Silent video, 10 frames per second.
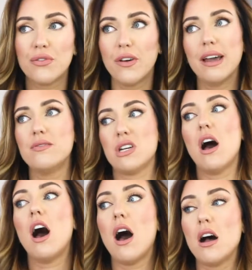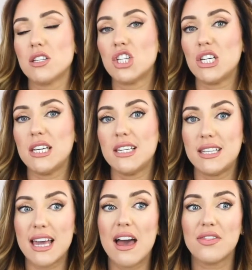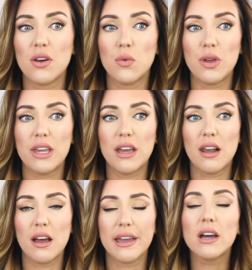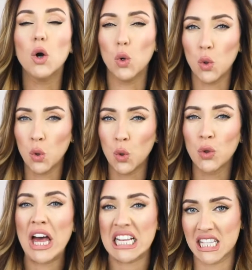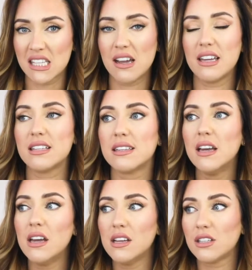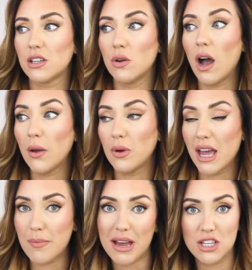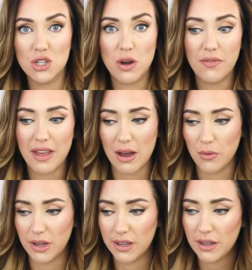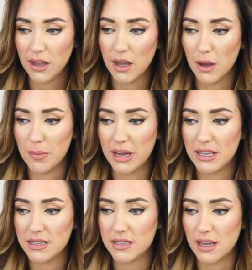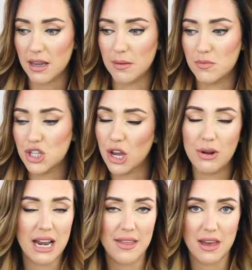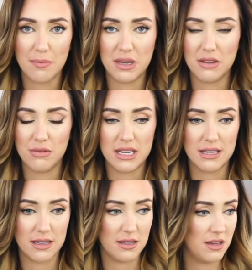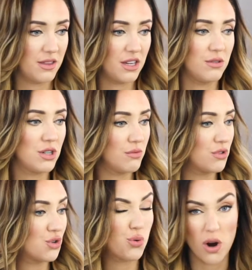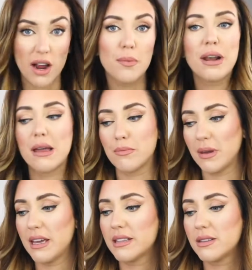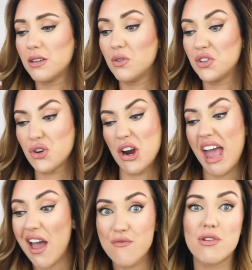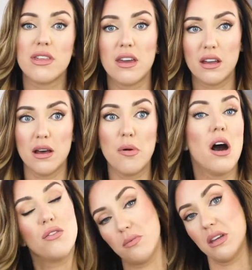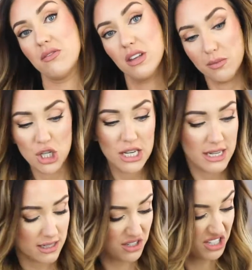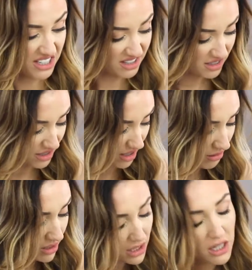found a hard cheese yet that we are like, ooh, that's nice. So I will get back to you on that one. But don't let that be the reason that you don't try plant-based. You could try everything apart from giving up cheese and just, you know,